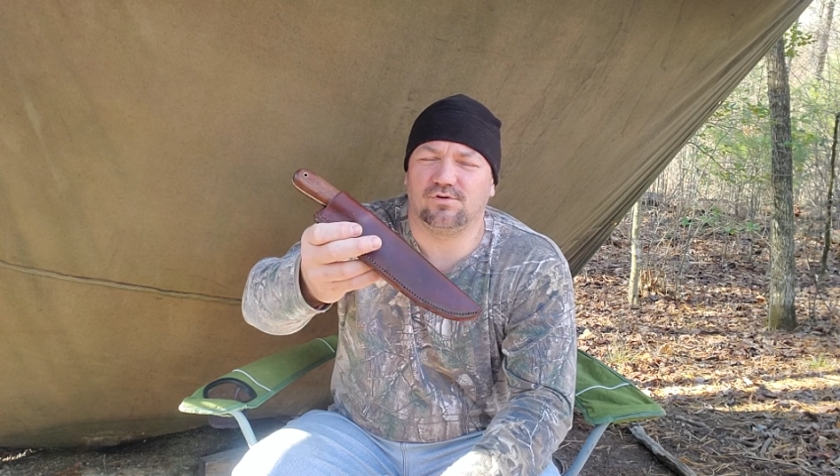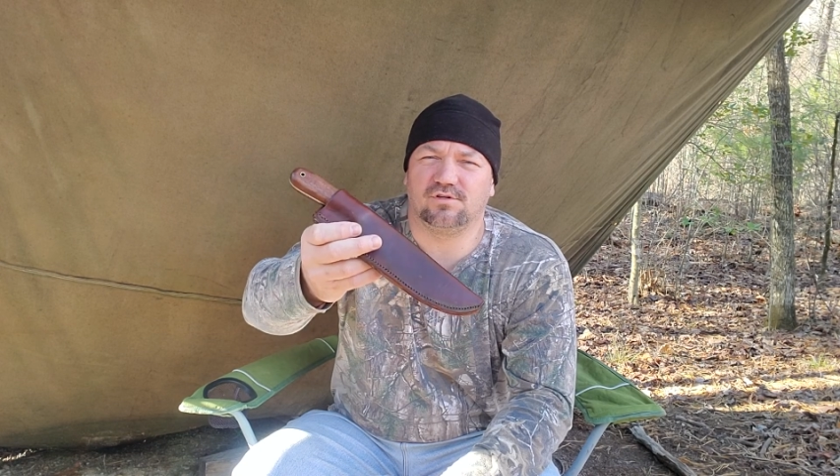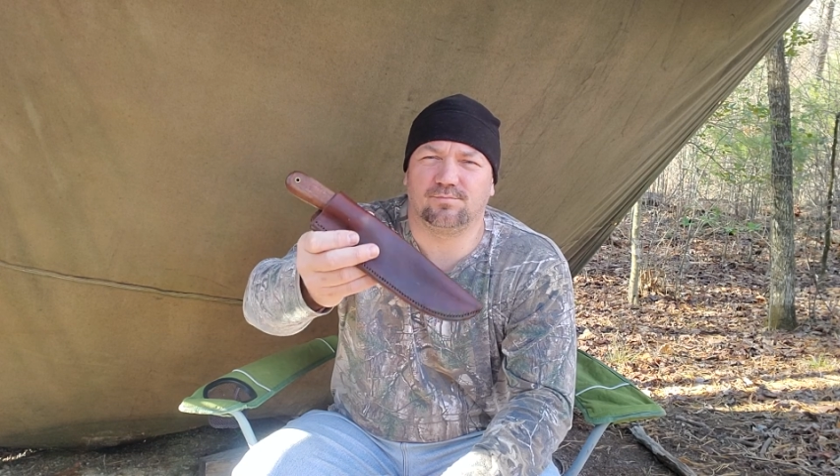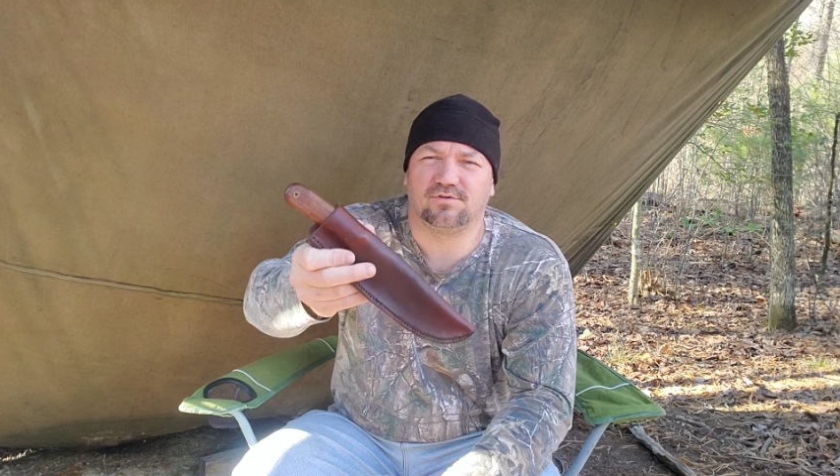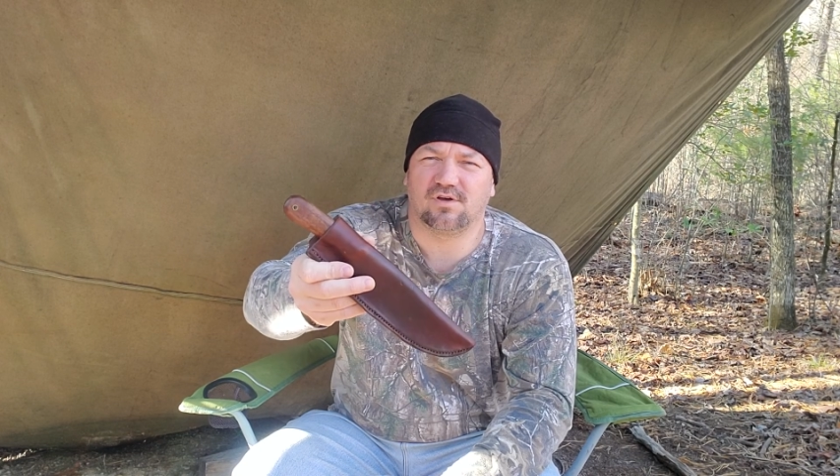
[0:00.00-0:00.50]
to
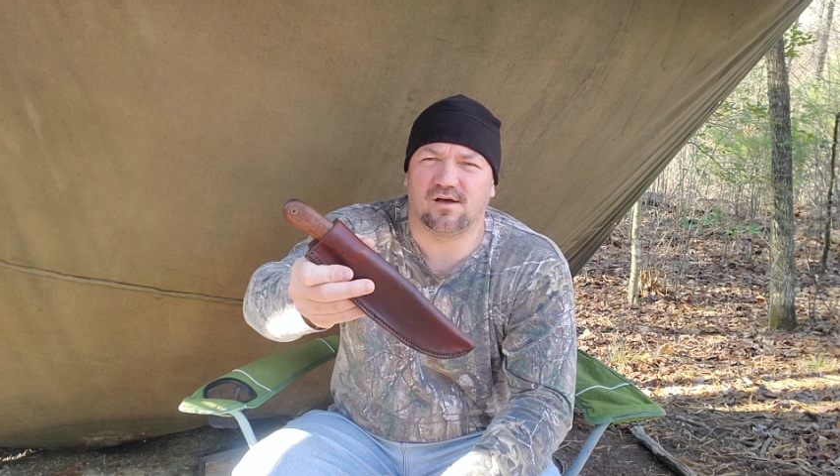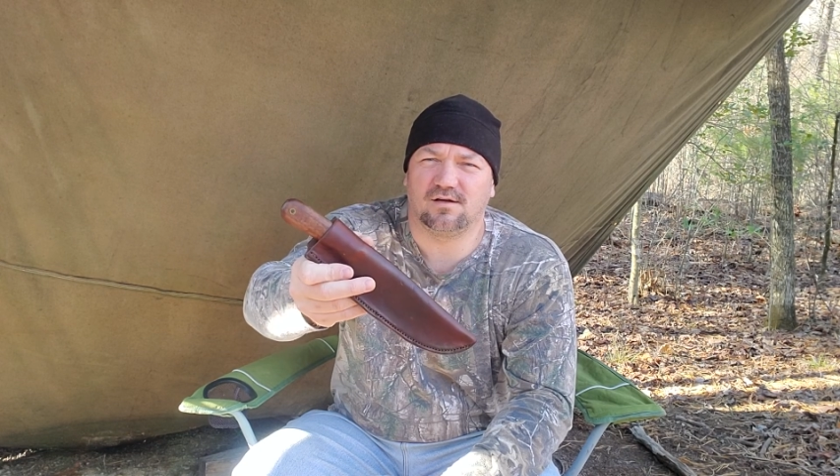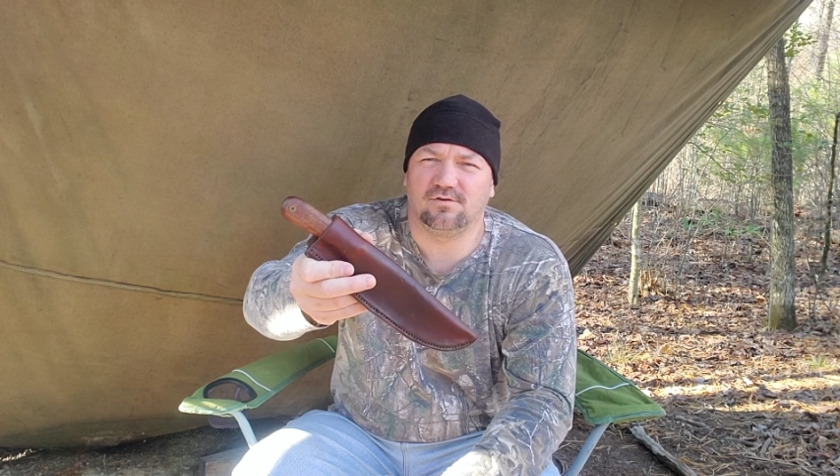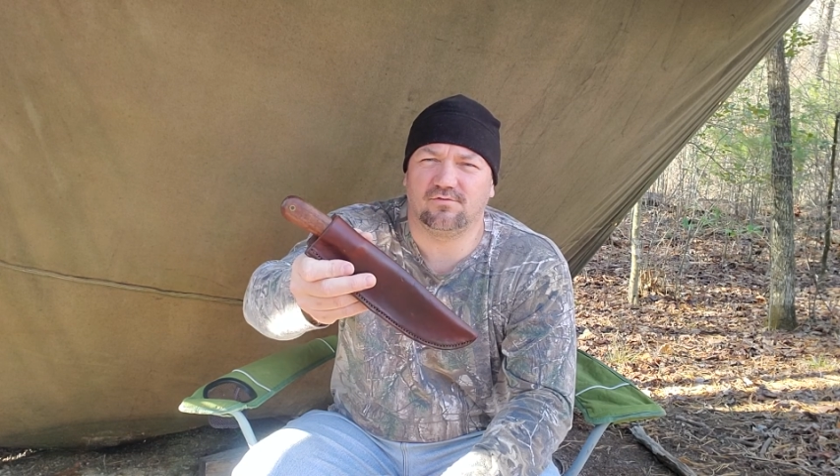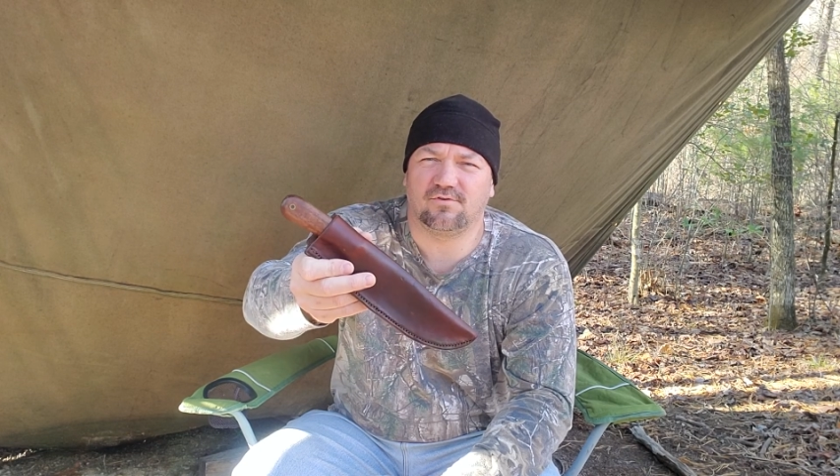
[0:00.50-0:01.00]

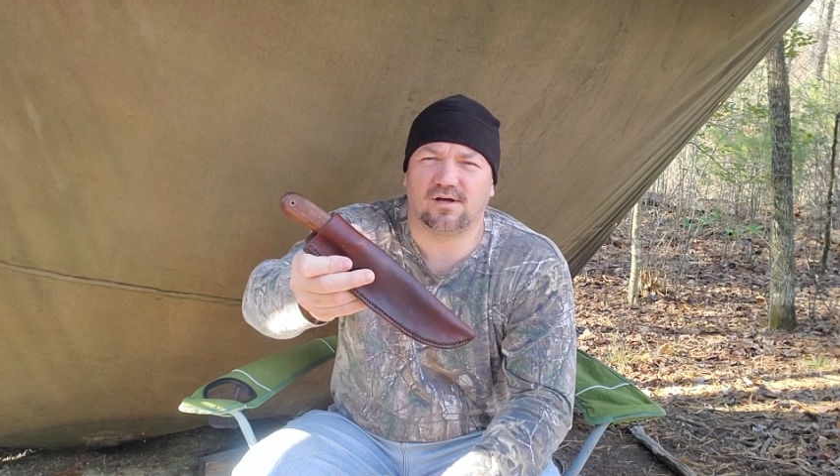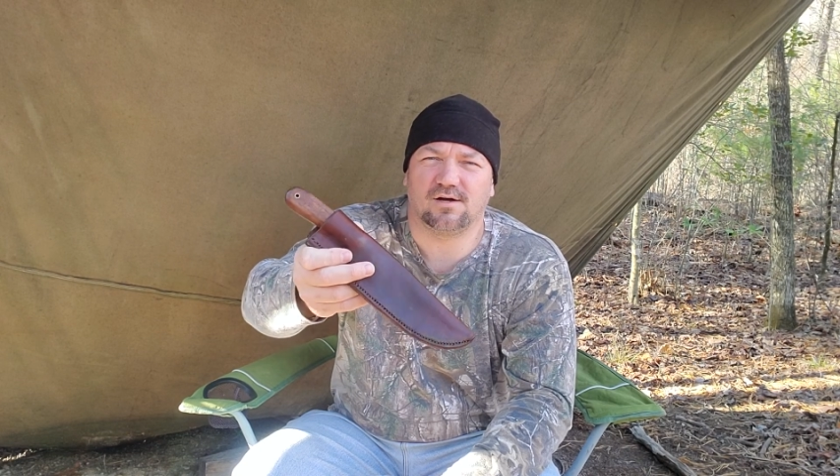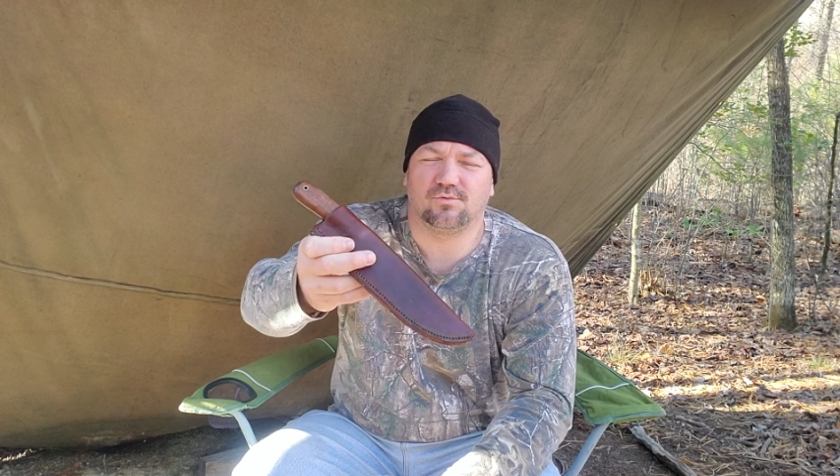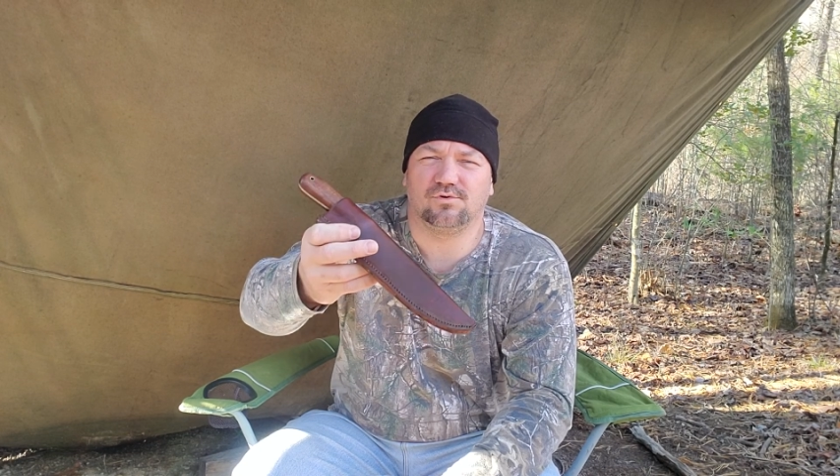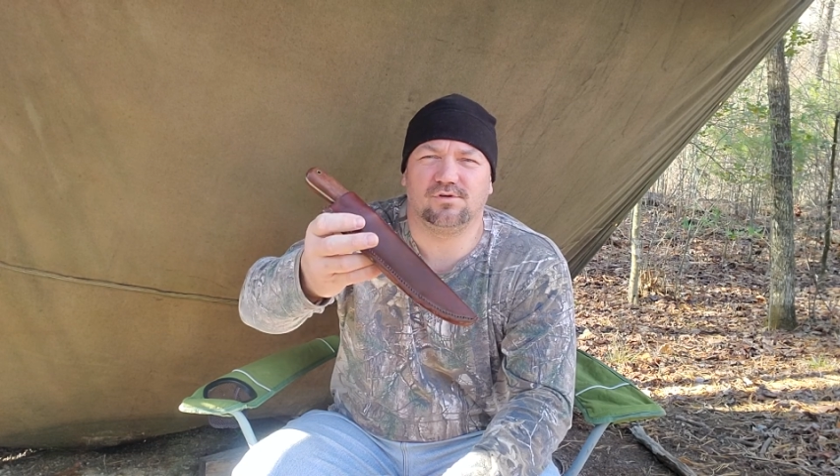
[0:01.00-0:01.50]
baton your
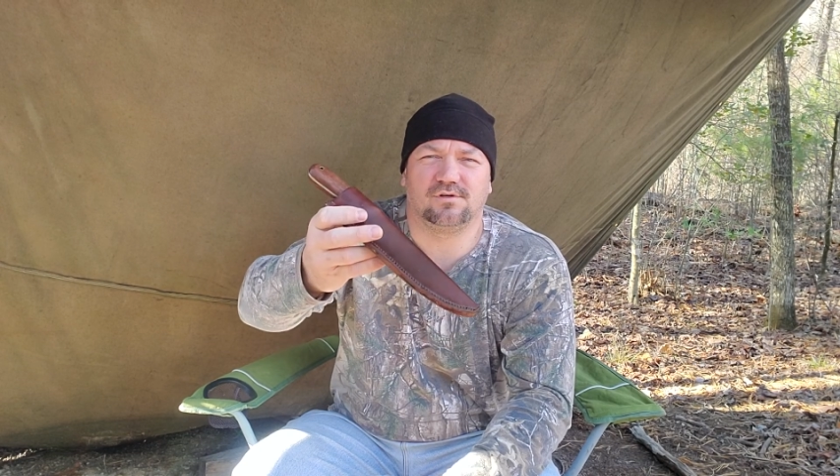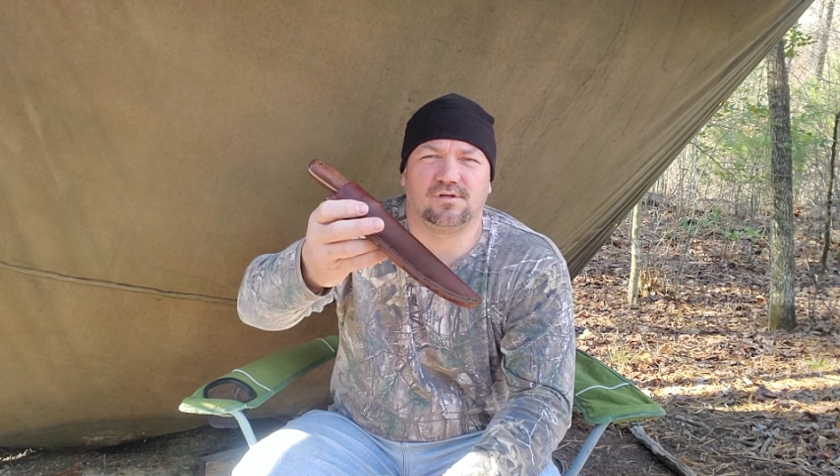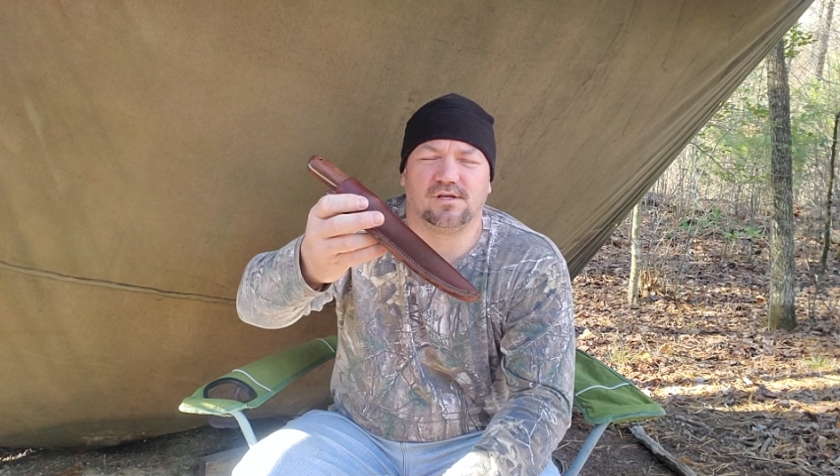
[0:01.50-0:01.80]
firewood,